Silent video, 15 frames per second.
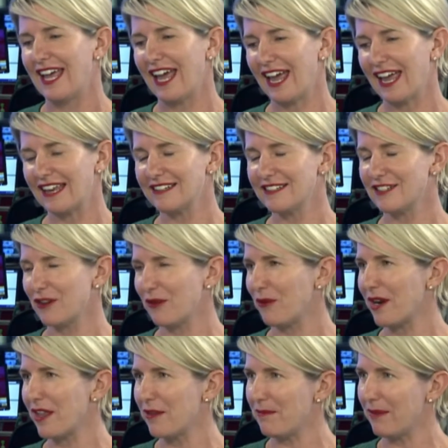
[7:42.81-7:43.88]
And
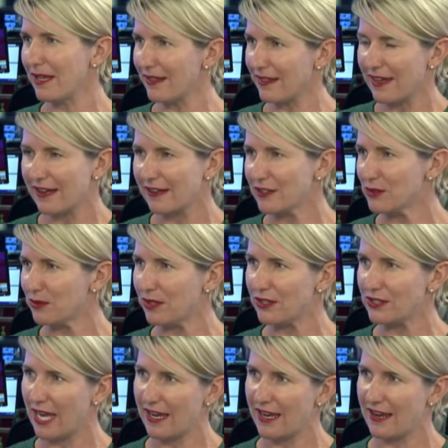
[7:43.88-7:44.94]
one of the big things when you're
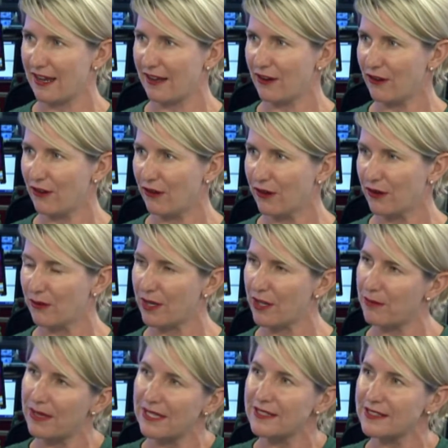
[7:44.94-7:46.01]
taking out a loan, one of
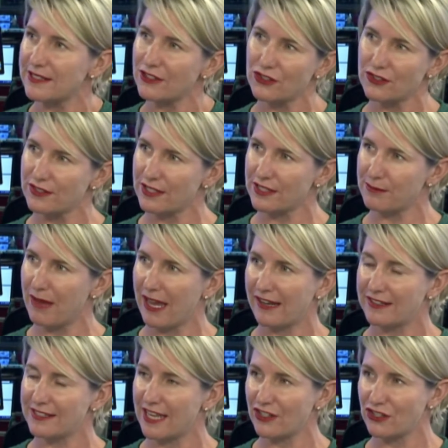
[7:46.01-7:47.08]
the big decisions that's made
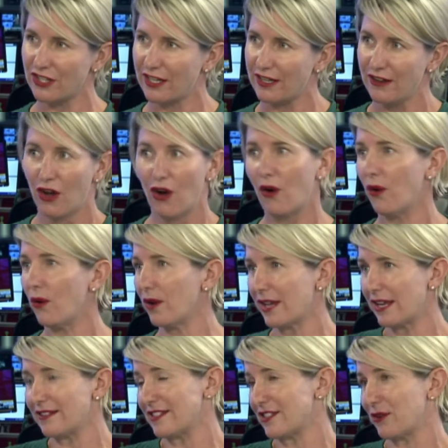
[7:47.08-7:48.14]
is actually all
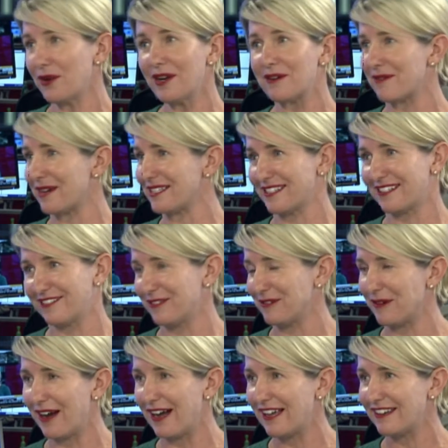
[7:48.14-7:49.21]
against credit risk,
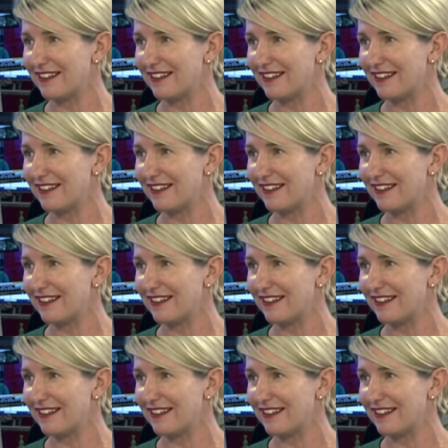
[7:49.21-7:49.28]
right?